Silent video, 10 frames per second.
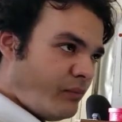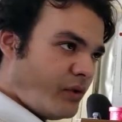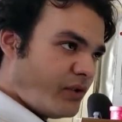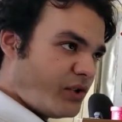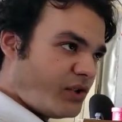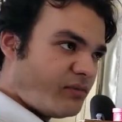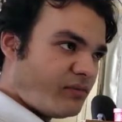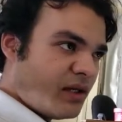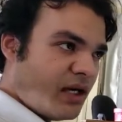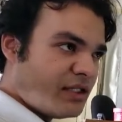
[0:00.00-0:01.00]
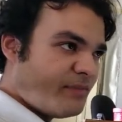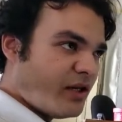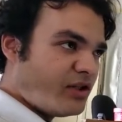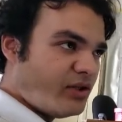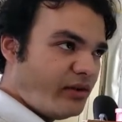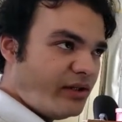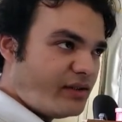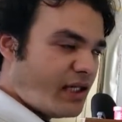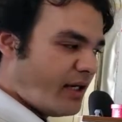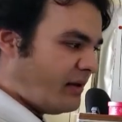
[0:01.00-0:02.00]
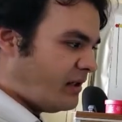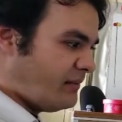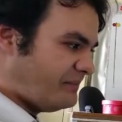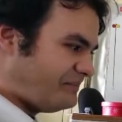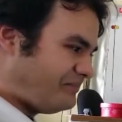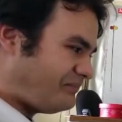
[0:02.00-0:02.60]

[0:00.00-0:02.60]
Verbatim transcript: which I spent too little time on,